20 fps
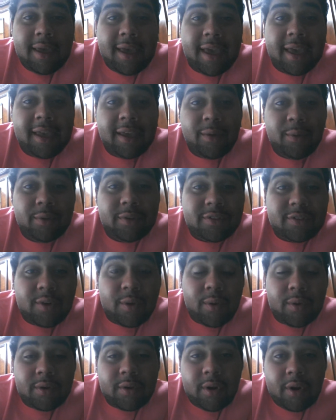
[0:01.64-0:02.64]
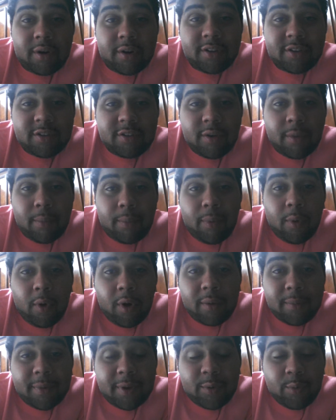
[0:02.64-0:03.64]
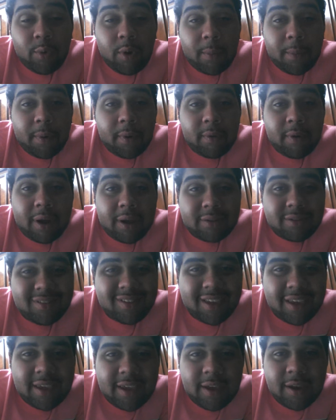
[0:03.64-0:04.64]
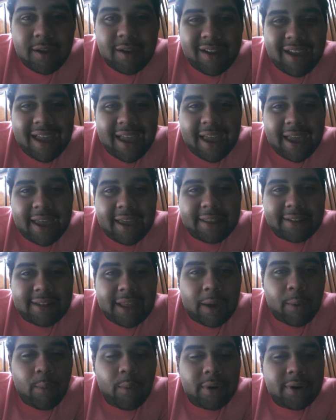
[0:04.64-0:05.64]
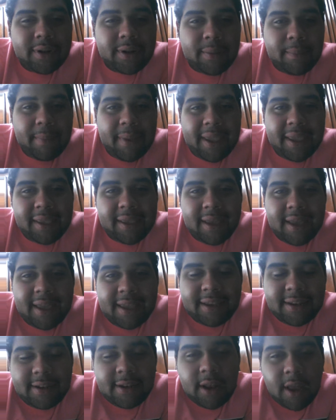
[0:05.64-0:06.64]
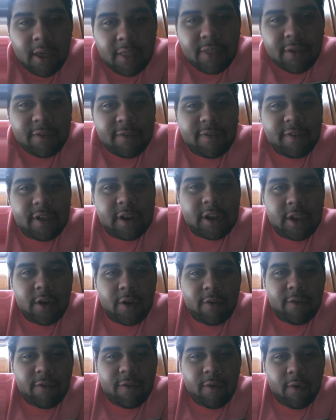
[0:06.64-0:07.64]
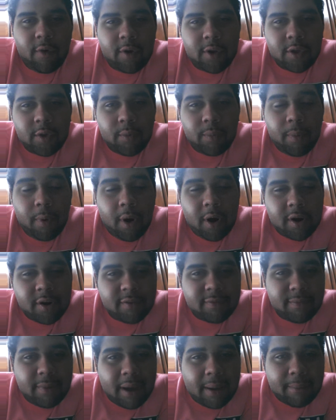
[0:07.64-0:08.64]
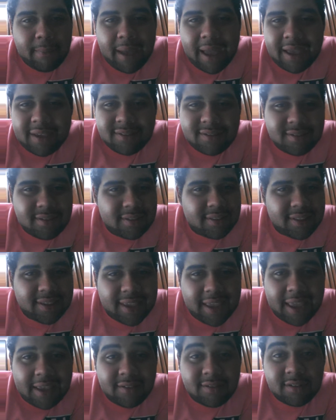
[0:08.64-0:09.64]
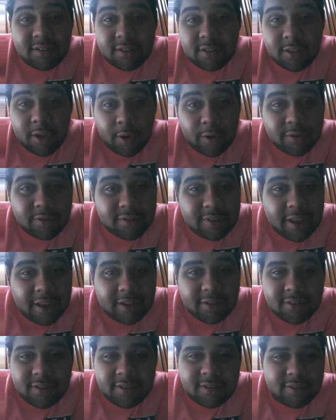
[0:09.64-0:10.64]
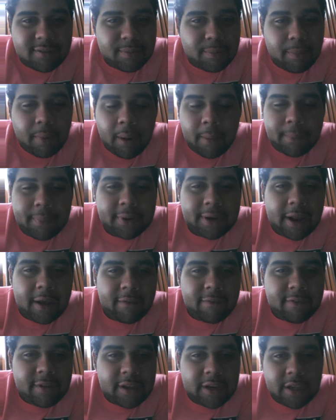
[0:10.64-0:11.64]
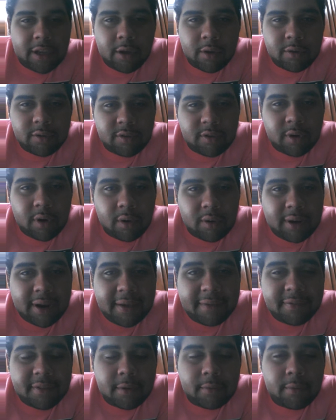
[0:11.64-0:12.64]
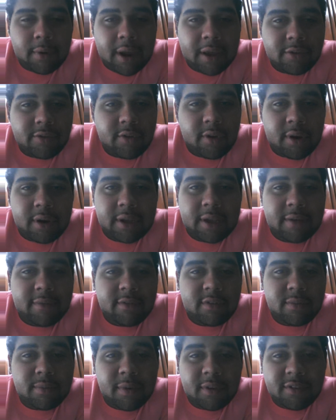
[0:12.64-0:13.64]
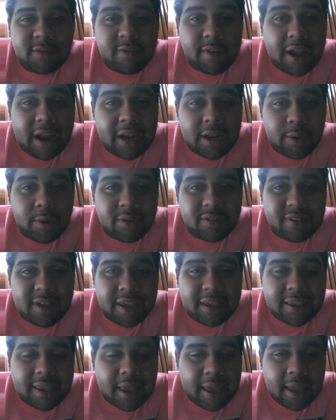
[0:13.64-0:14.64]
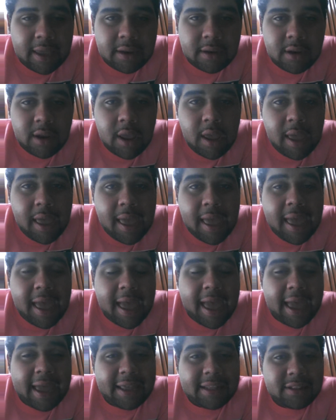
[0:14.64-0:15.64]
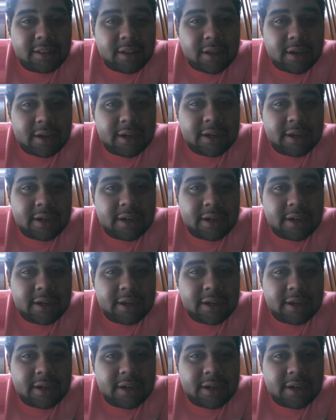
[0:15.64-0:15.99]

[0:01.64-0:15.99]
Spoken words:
Hey, what's going on? It's your boy Manuel Peralta here, and I wanted to make another video for you, part of my Mass Syndication Thursday, just pumping out videos, you know, left and right, trying to give as much value as I can, and